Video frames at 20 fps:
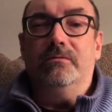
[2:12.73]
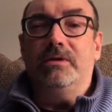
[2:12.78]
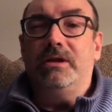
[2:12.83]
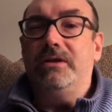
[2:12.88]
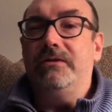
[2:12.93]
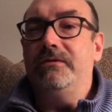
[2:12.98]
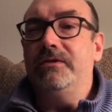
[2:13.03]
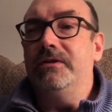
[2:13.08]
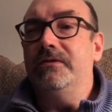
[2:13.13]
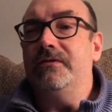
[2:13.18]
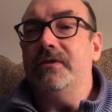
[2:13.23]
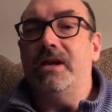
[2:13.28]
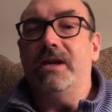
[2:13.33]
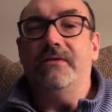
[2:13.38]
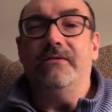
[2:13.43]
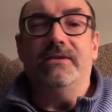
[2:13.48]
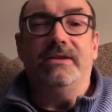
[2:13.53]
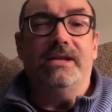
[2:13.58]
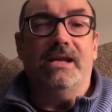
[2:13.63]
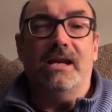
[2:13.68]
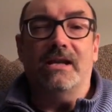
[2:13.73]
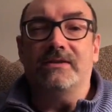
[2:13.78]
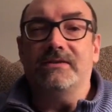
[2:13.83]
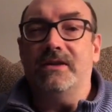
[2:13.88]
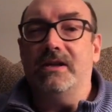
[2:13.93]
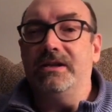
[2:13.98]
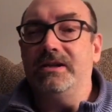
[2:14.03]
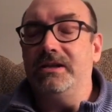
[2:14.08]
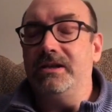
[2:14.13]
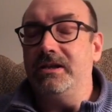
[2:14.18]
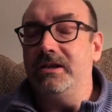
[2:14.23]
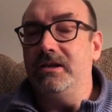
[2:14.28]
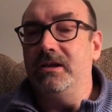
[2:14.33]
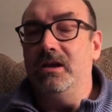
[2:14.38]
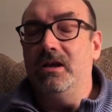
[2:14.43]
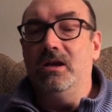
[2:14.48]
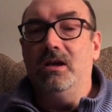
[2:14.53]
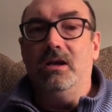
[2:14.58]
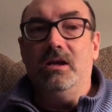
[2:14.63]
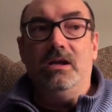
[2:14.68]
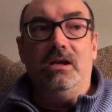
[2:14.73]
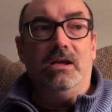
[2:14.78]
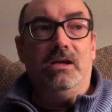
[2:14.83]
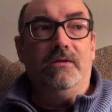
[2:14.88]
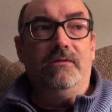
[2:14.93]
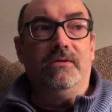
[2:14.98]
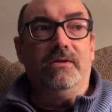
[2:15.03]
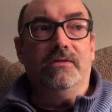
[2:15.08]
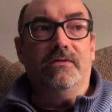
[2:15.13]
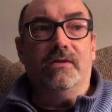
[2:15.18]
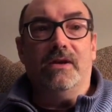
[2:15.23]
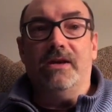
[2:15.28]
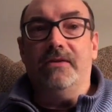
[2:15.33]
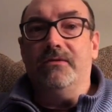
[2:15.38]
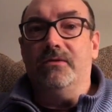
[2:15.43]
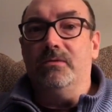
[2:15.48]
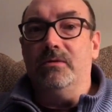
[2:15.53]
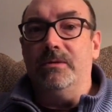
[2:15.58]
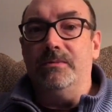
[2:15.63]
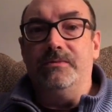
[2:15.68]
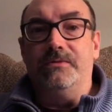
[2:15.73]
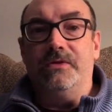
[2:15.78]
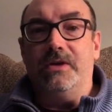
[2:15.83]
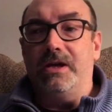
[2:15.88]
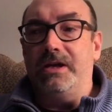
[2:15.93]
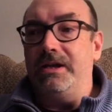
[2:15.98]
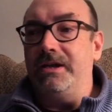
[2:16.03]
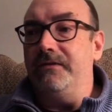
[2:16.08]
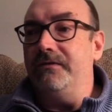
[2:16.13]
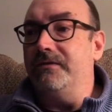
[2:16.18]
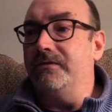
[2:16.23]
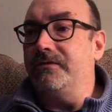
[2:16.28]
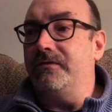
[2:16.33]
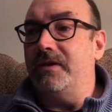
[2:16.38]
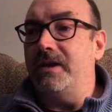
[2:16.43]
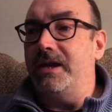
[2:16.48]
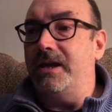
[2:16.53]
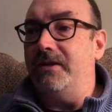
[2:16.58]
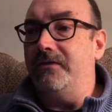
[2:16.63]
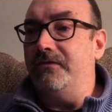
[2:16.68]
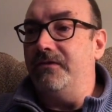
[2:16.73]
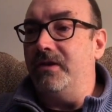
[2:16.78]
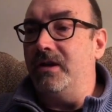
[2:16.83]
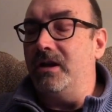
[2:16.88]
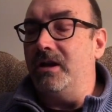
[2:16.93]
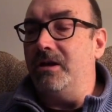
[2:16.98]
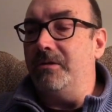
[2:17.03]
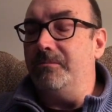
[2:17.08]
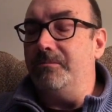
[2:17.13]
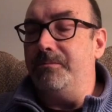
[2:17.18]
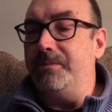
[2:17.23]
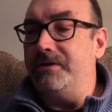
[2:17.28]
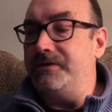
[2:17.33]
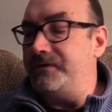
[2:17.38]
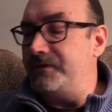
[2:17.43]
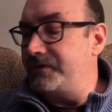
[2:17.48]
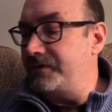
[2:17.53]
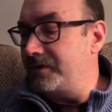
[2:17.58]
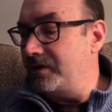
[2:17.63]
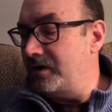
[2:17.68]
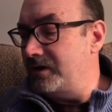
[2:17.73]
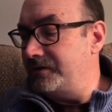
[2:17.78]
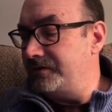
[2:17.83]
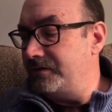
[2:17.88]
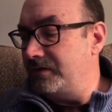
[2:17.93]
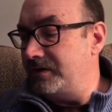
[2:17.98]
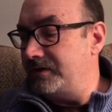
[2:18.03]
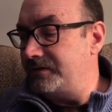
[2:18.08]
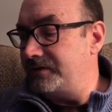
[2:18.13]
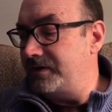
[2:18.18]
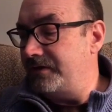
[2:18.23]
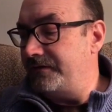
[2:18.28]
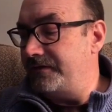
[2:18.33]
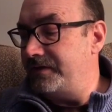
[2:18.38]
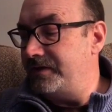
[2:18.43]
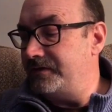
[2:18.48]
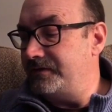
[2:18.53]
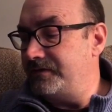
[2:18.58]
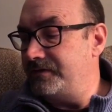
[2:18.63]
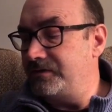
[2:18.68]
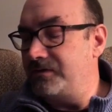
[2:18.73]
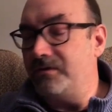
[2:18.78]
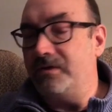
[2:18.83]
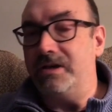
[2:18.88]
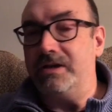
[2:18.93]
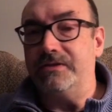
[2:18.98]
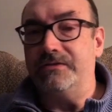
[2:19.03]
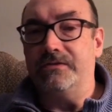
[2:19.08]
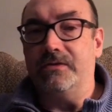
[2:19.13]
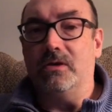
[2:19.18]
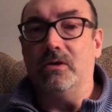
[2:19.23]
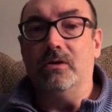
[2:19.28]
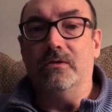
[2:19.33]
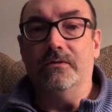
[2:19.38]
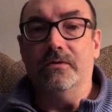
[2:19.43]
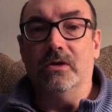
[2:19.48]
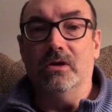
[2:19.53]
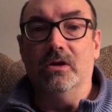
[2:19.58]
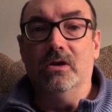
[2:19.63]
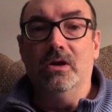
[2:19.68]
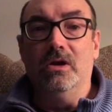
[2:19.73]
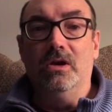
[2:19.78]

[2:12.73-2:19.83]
Even if I have a tax I D, even if I have a website, even if I have um, business cards and all that stuff, it doesn't transfer over